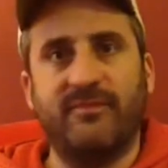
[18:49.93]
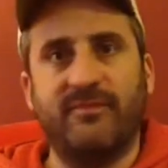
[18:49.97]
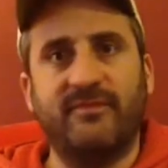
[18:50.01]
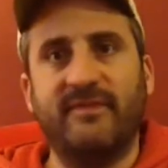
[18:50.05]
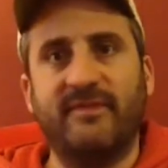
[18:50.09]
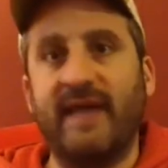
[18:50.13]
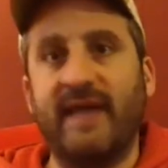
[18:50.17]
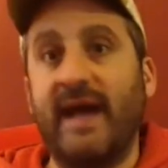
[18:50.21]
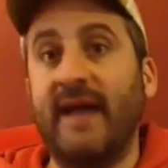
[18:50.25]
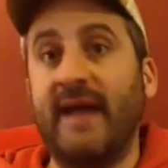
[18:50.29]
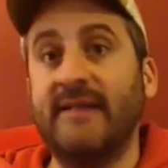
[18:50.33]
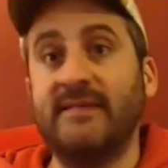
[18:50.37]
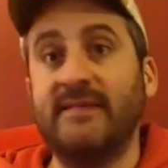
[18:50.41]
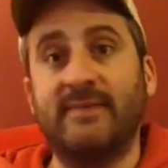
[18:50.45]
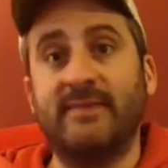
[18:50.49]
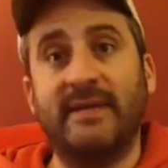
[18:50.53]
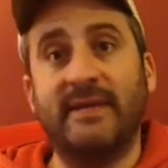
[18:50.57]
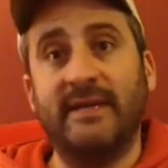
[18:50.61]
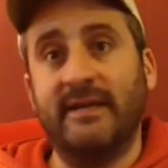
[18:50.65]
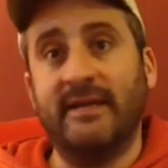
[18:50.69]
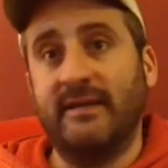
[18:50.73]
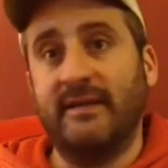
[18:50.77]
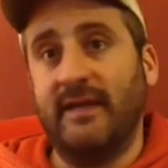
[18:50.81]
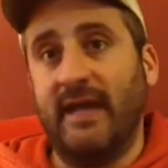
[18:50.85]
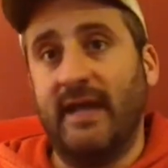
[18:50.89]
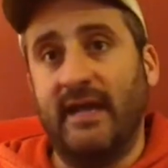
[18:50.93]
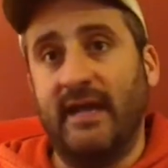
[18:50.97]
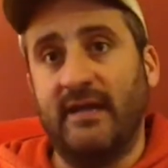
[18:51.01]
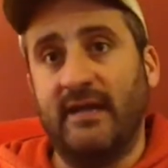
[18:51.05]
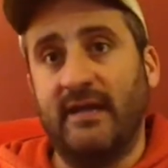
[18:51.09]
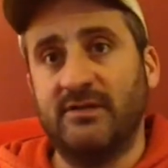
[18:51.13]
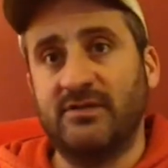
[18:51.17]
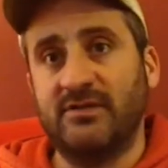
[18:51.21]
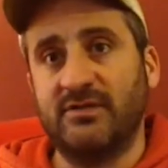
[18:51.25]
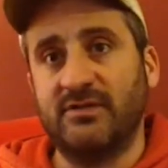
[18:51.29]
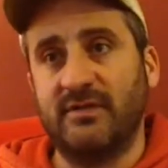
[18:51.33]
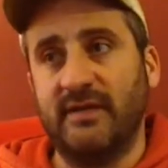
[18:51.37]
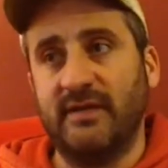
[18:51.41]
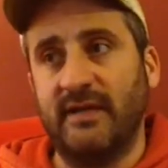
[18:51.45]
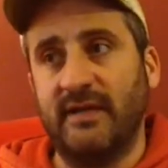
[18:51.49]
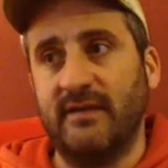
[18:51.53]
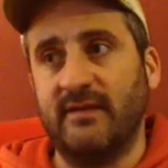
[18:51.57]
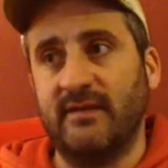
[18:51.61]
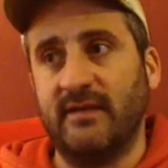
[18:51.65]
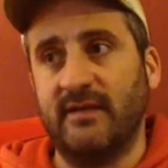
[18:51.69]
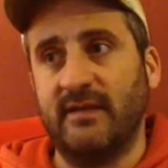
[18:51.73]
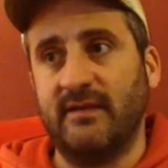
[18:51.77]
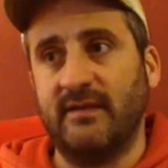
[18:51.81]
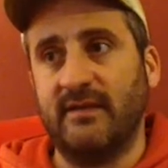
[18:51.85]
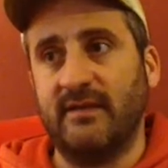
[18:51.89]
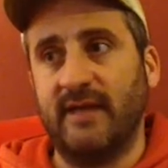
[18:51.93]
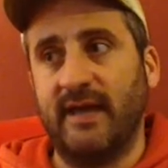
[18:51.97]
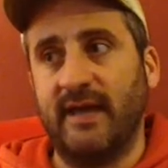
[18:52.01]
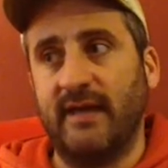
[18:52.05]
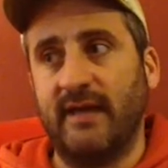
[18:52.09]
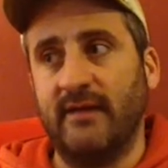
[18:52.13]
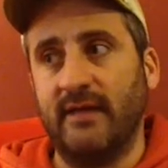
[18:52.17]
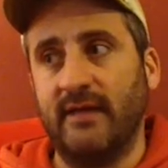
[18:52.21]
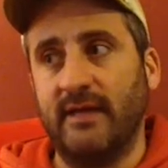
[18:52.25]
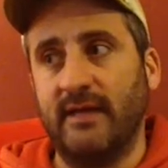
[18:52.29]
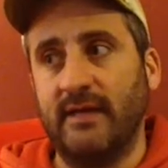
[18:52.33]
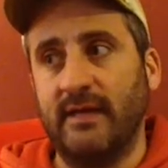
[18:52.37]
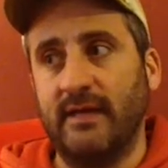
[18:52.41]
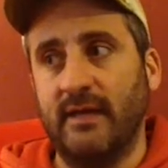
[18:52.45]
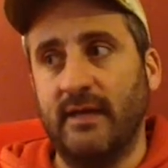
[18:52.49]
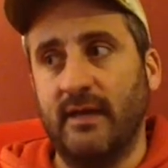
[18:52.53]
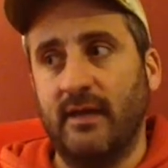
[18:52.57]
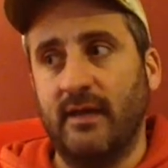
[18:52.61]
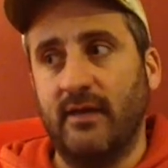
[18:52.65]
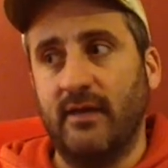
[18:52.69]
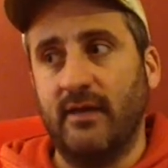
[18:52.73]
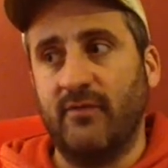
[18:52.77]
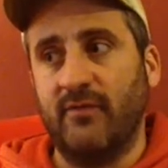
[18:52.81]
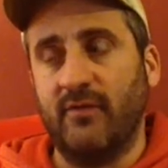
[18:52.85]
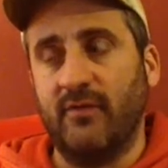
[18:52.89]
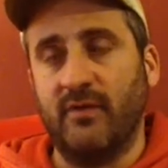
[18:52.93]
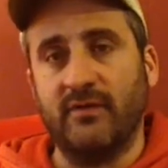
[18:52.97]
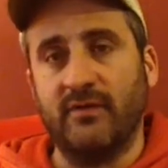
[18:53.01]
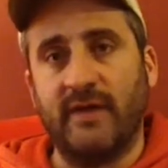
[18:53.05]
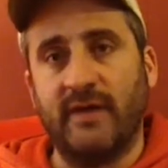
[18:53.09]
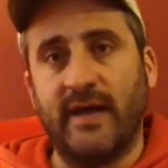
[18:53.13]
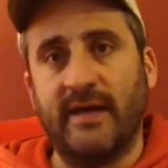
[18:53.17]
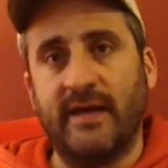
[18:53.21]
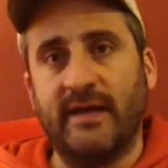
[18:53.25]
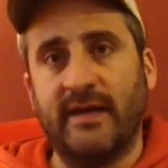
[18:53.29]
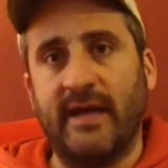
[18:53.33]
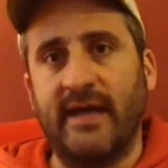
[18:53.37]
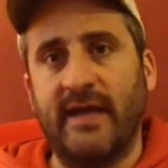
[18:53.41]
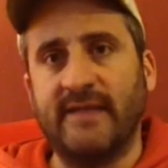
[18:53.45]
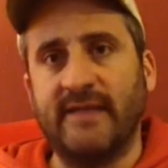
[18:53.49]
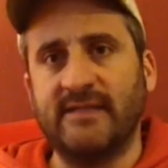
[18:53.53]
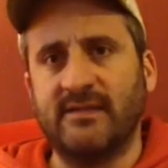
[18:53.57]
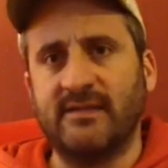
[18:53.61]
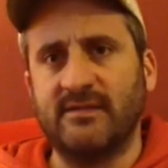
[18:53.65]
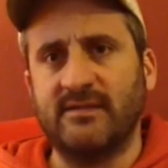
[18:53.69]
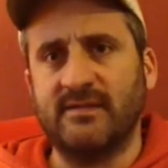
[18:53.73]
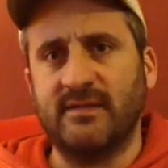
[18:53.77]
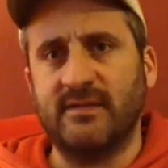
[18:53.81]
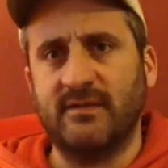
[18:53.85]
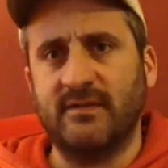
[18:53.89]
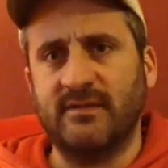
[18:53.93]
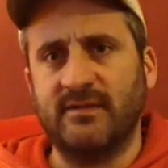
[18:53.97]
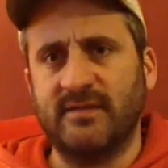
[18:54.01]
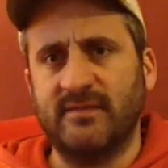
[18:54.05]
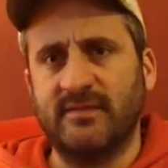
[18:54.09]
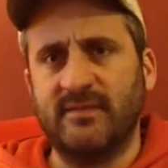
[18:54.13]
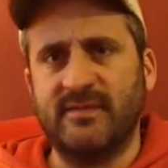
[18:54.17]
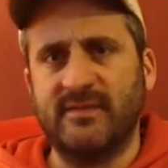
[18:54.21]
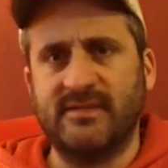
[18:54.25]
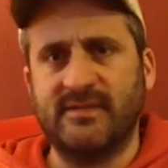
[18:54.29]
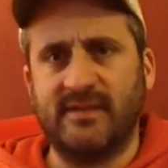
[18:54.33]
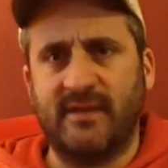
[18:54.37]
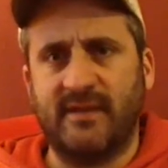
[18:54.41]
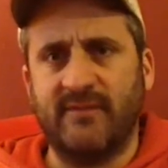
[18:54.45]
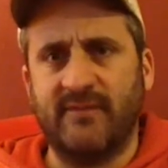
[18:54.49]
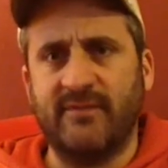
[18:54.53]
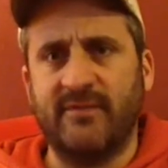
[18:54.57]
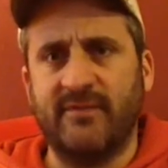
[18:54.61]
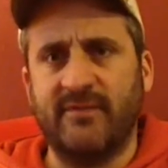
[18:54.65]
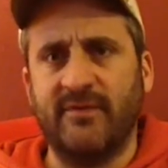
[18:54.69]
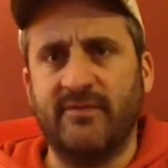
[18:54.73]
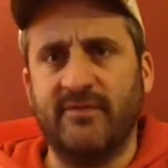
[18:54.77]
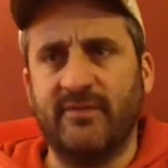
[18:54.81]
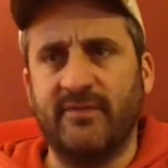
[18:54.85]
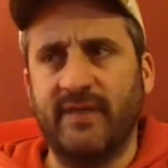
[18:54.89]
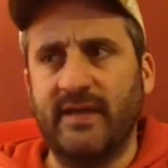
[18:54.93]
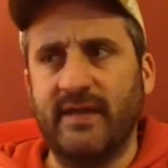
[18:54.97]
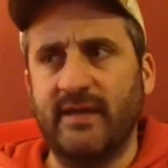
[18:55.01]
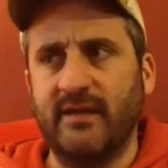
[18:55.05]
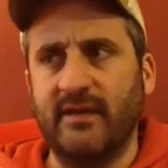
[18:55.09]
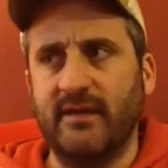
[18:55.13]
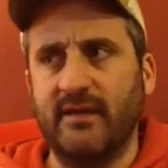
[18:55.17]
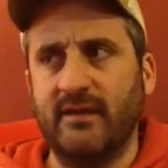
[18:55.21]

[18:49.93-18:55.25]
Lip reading: dads being engaged. And I think that like for a lot of guys, there's still some discomfort of like,